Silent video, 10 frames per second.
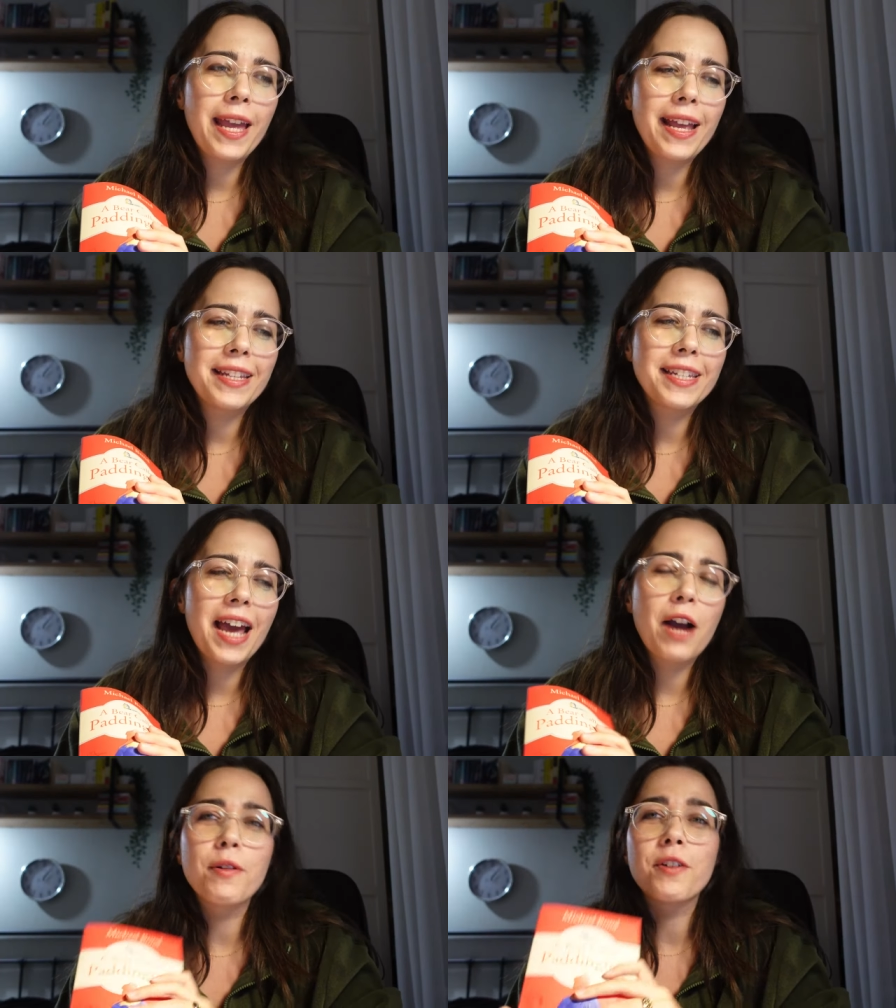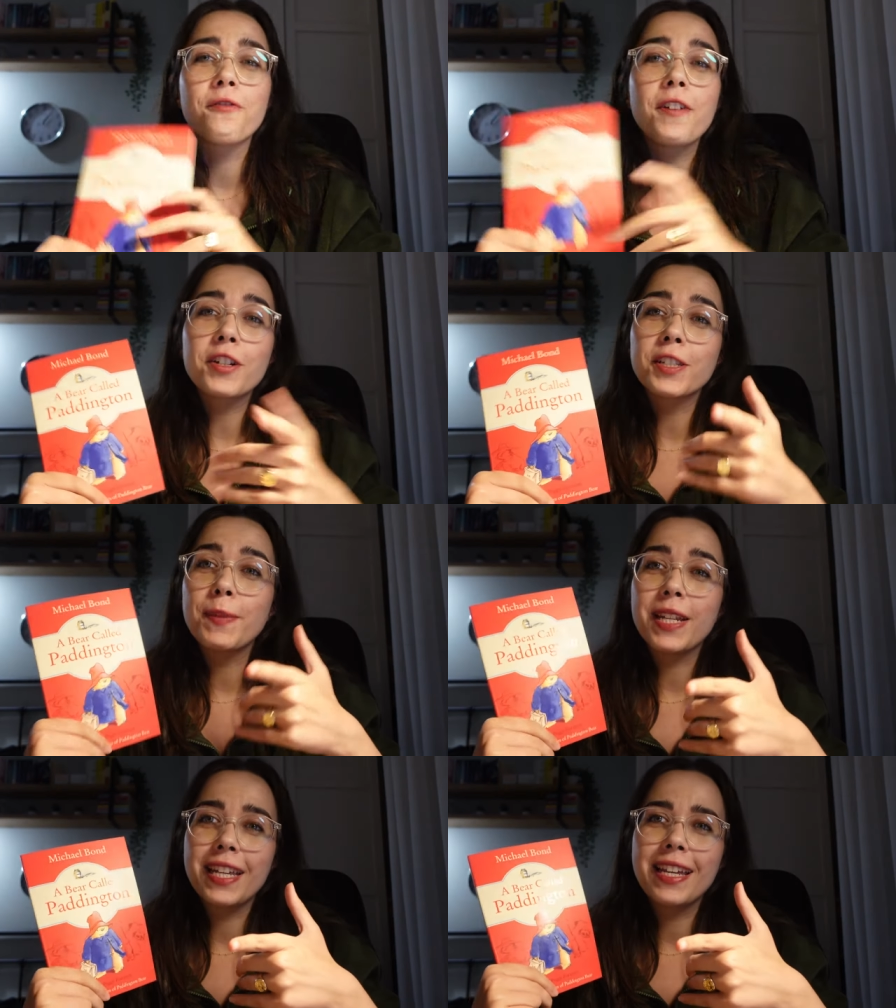And our first
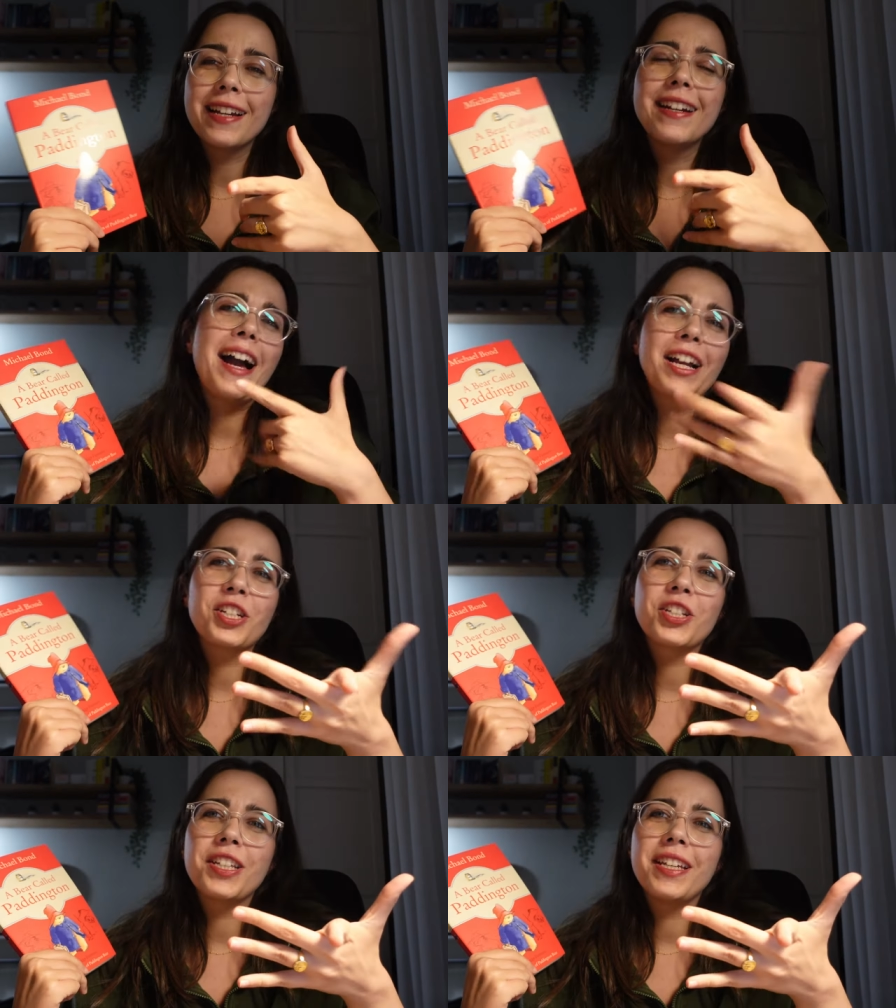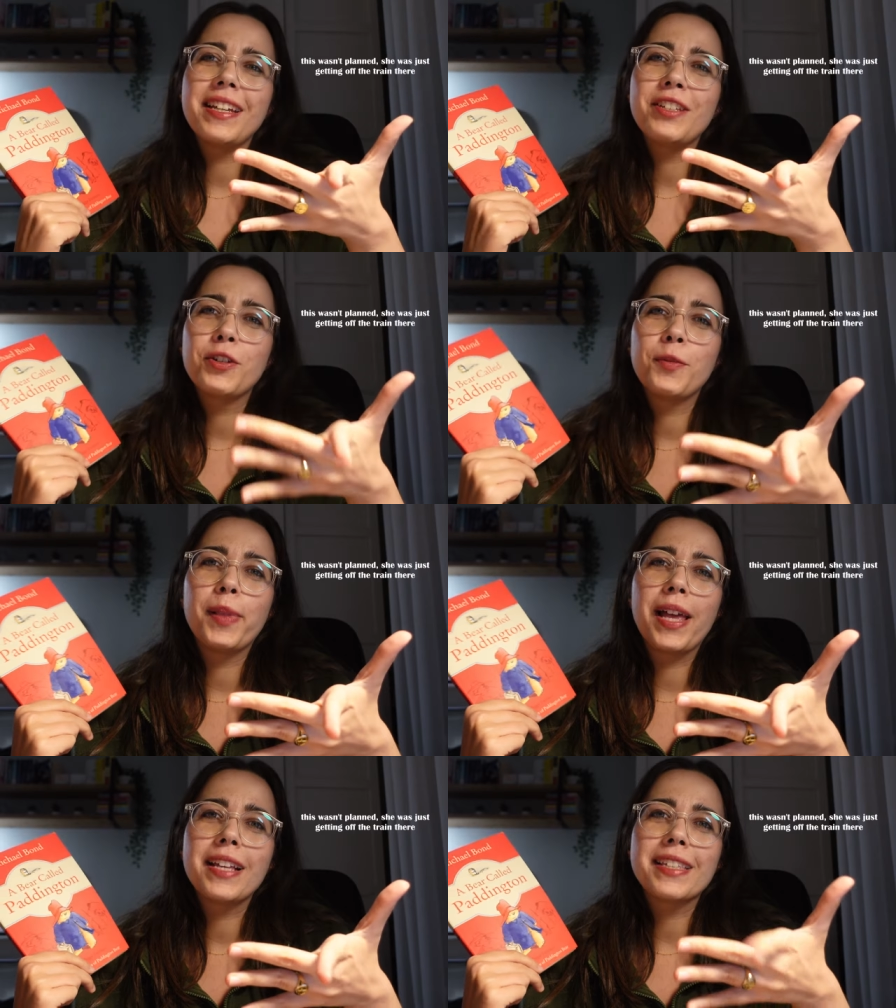meeting actually took
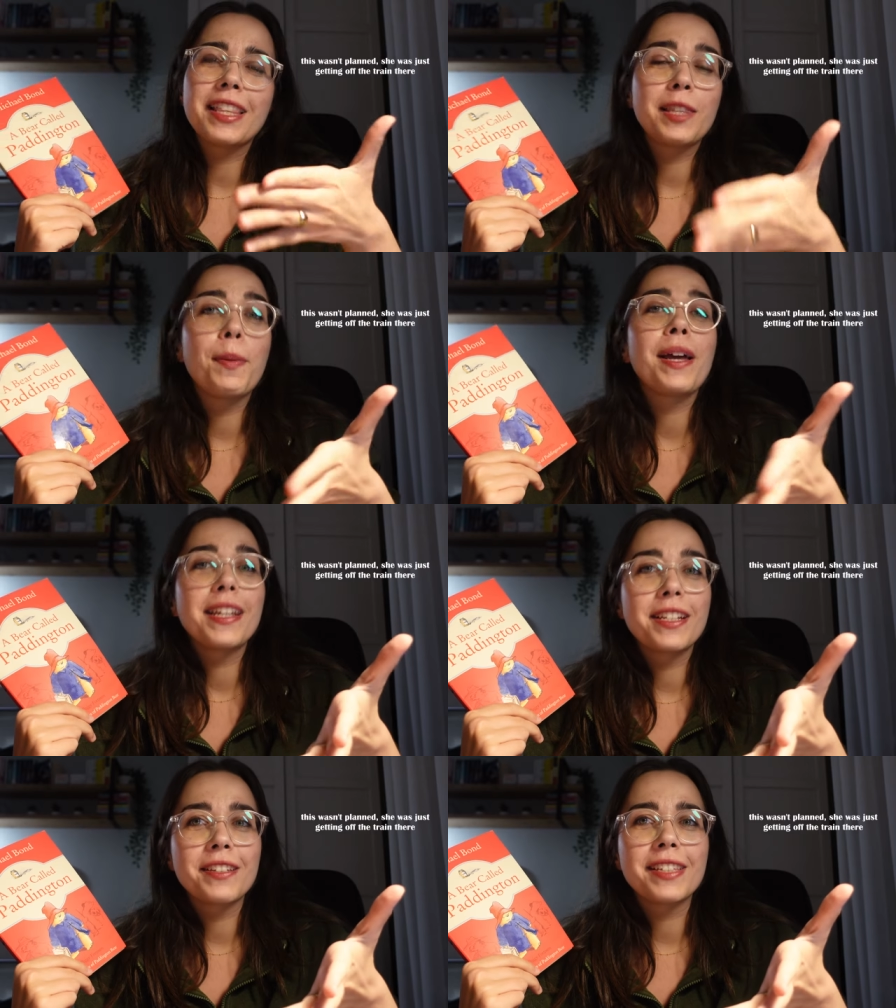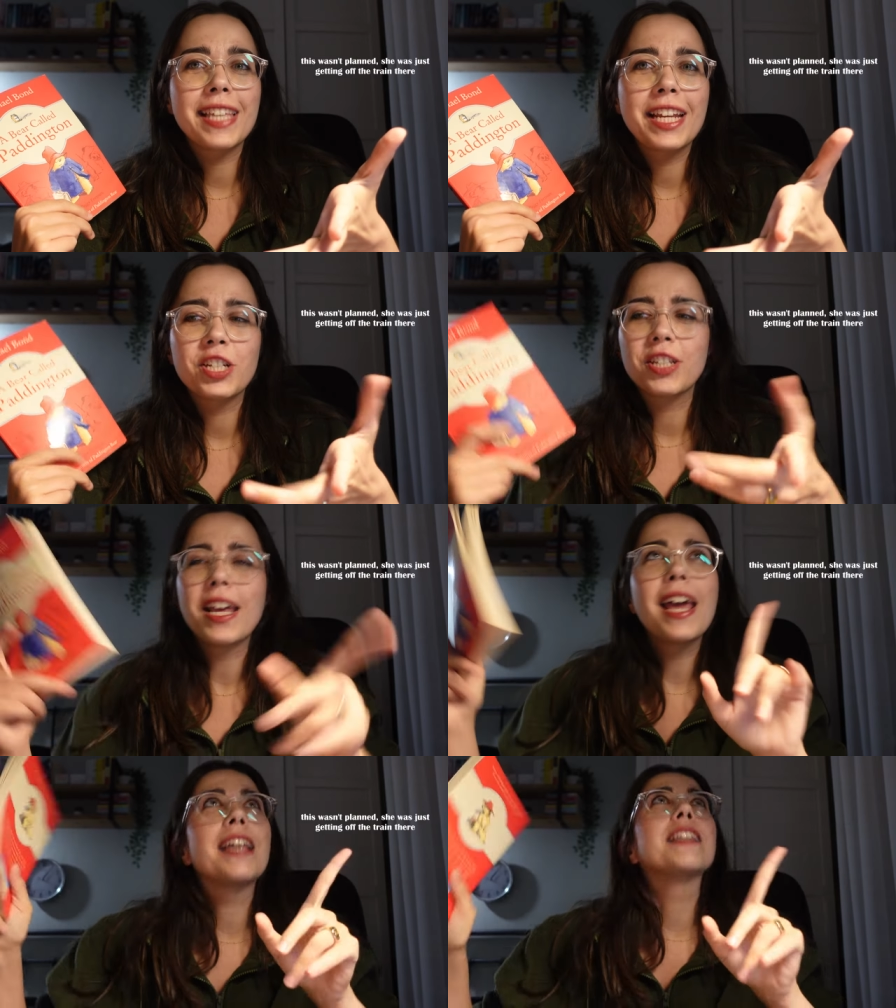place at the Paddington station,
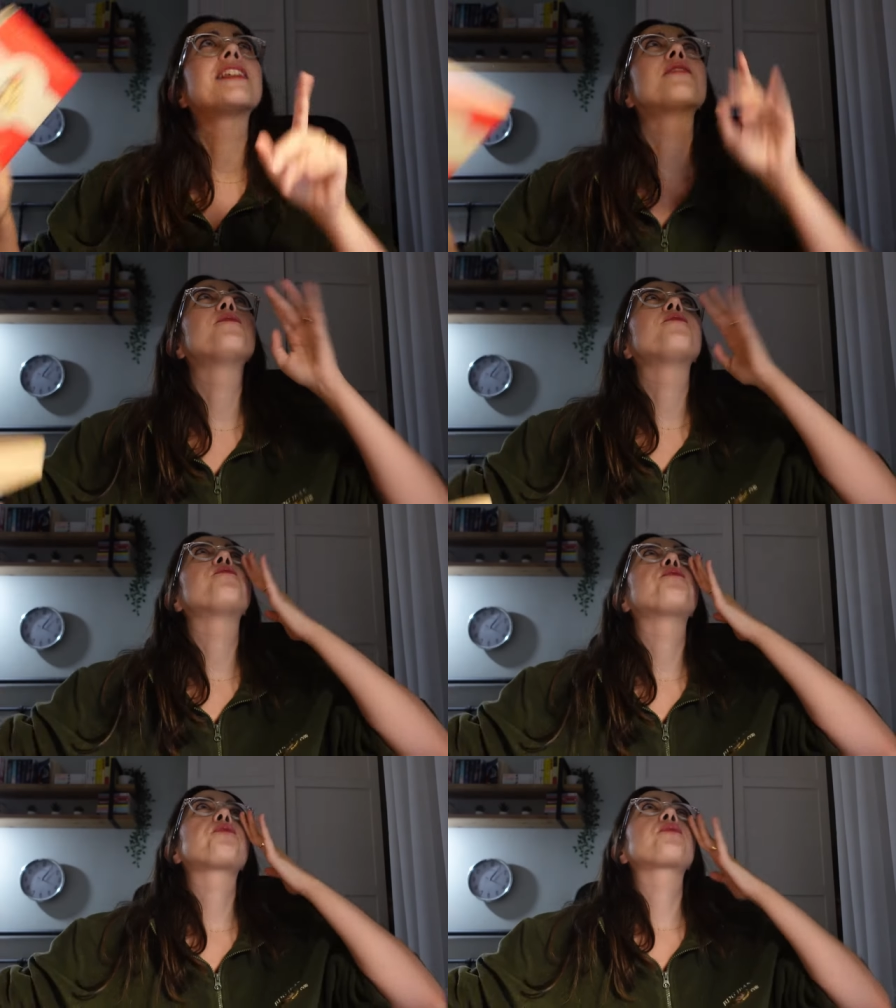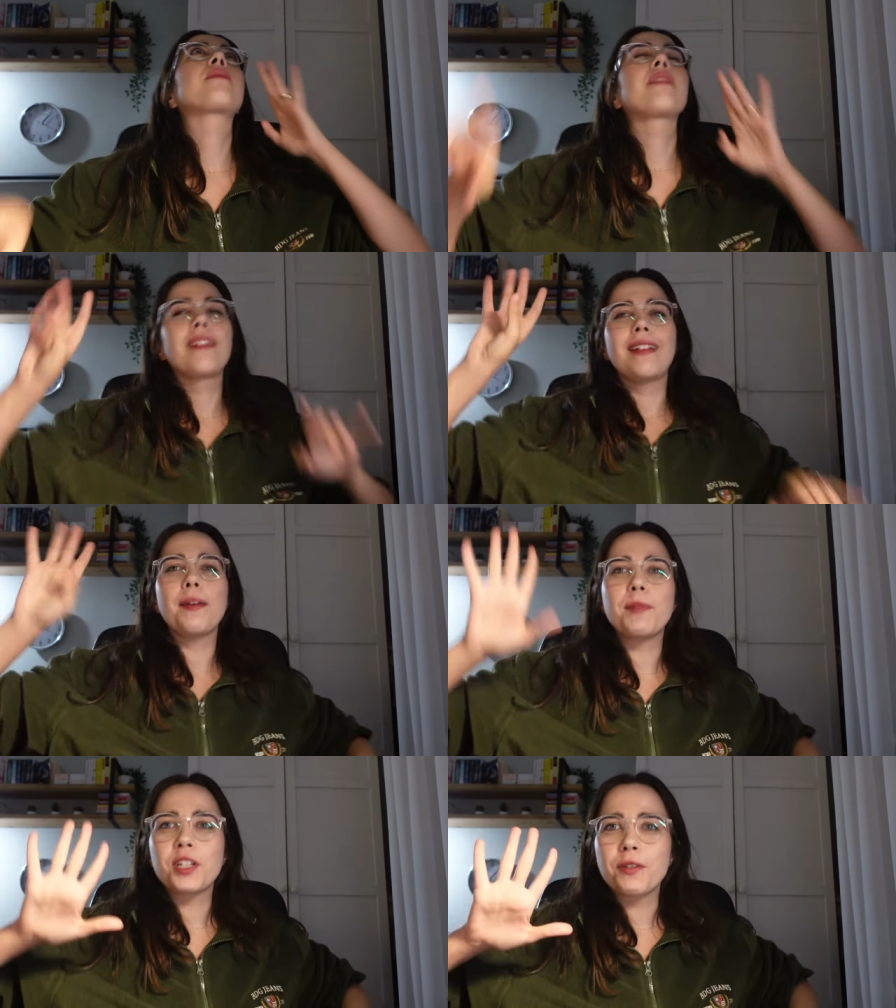and let
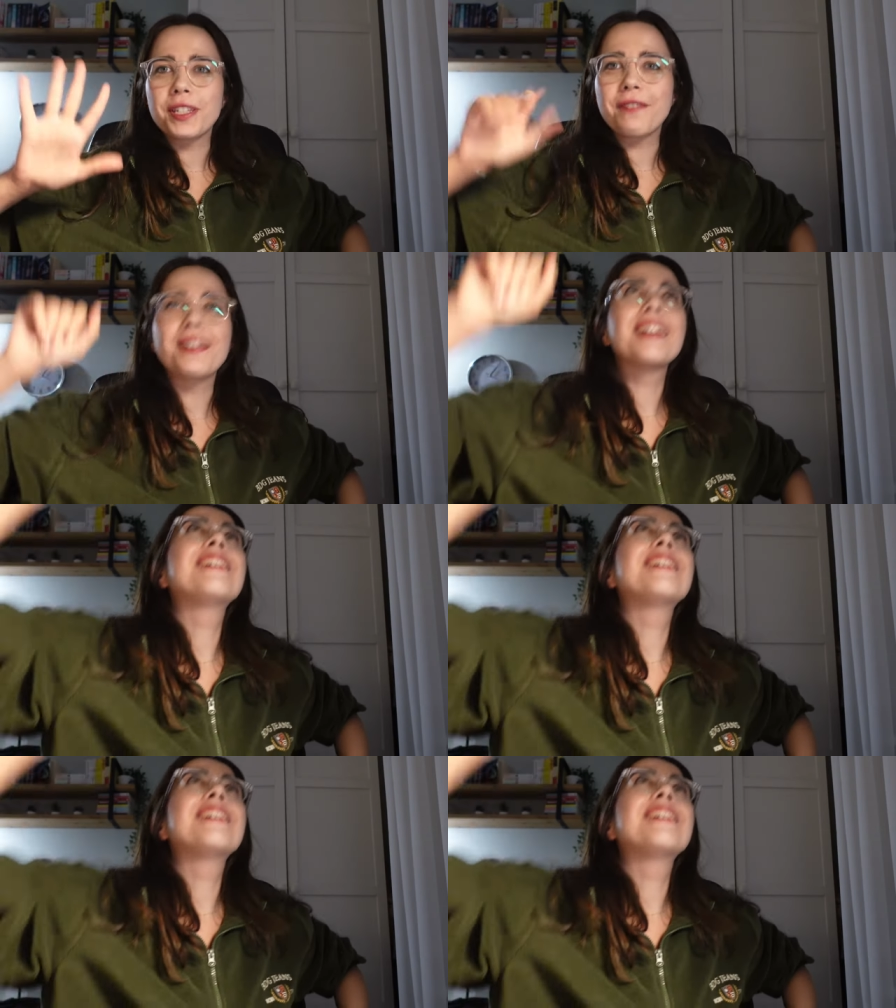me show you something.